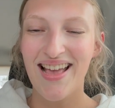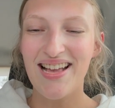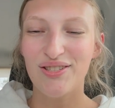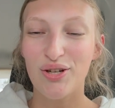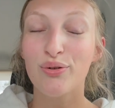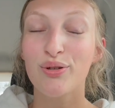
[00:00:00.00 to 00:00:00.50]

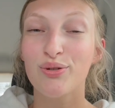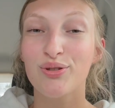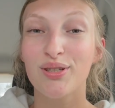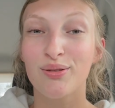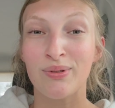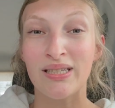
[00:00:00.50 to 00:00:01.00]
don't
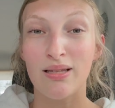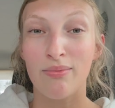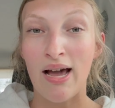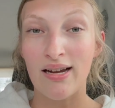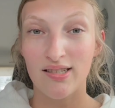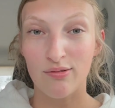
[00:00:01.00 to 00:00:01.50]
usually read the
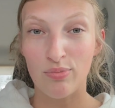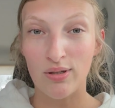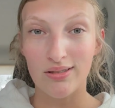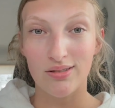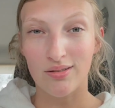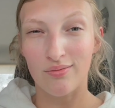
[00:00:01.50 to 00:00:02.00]
backs of
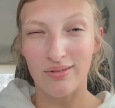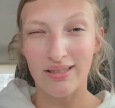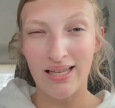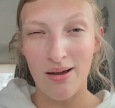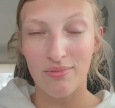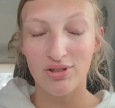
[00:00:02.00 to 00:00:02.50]
books or read
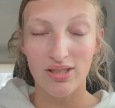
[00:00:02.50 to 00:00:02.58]
that much